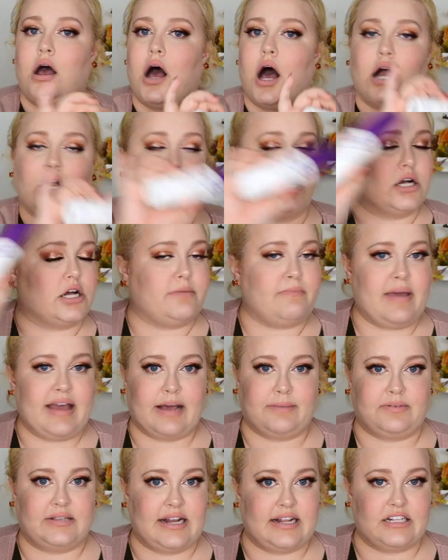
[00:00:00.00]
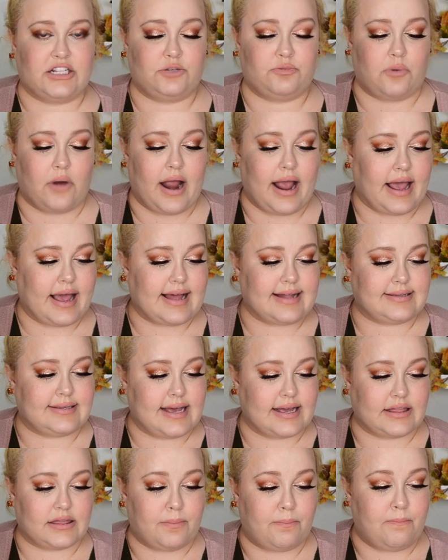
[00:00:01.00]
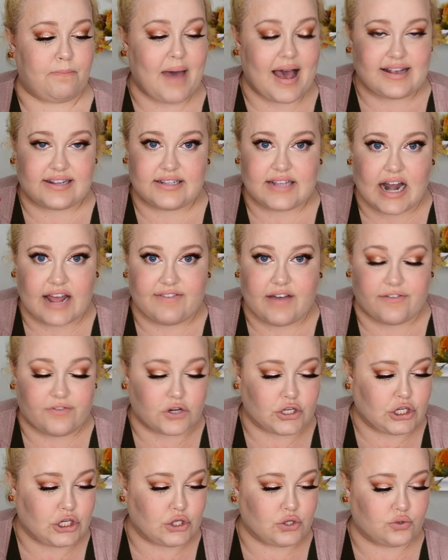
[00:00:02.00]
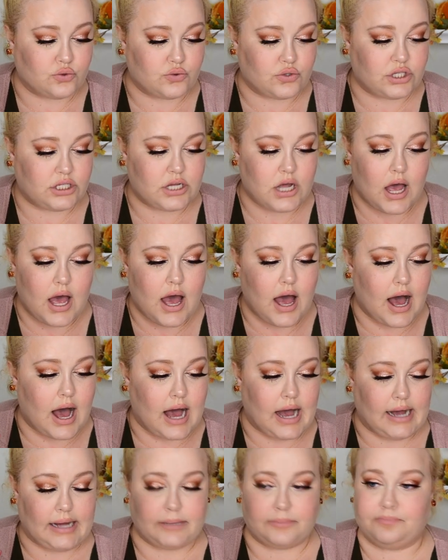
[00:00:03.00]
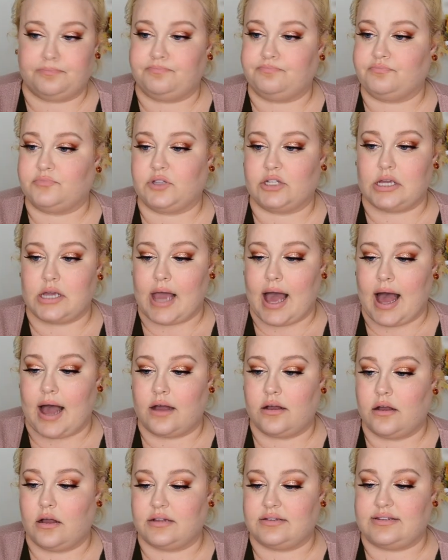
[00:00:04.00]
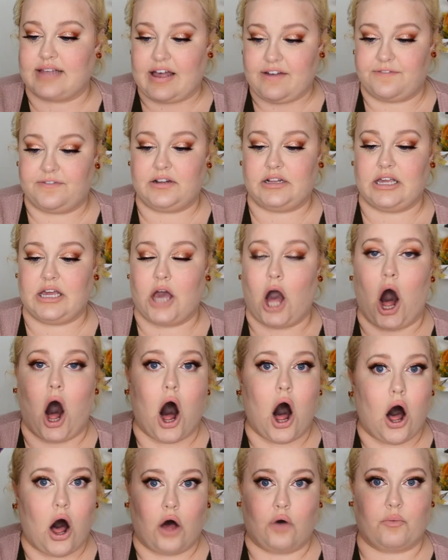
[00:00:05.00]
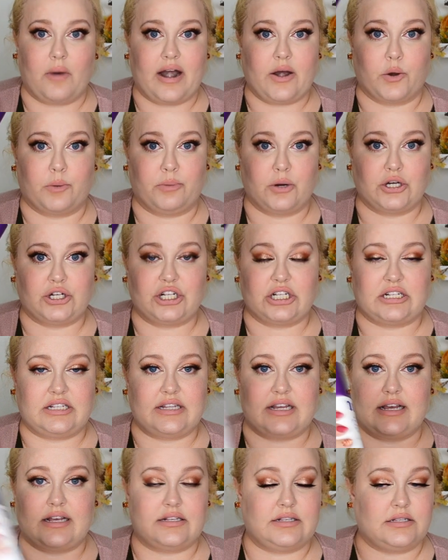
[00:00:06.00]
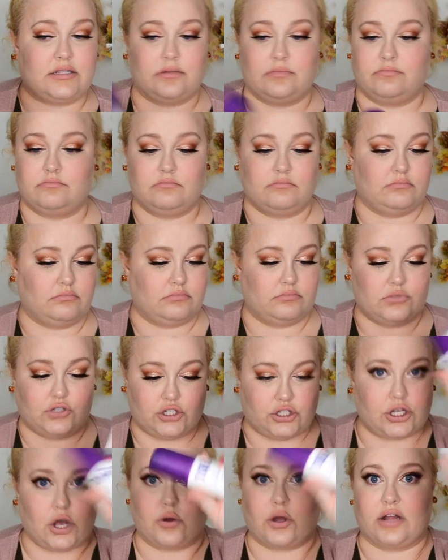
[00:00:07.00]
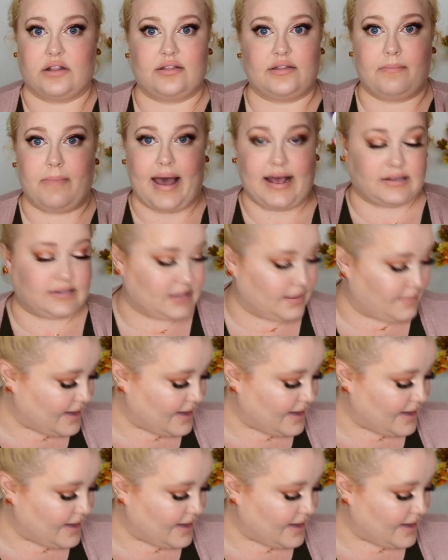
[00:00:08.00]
a good makeup setting spray. It's like the best that I've ever used. Um, yeah, definitely already repurchased this so good. The best, the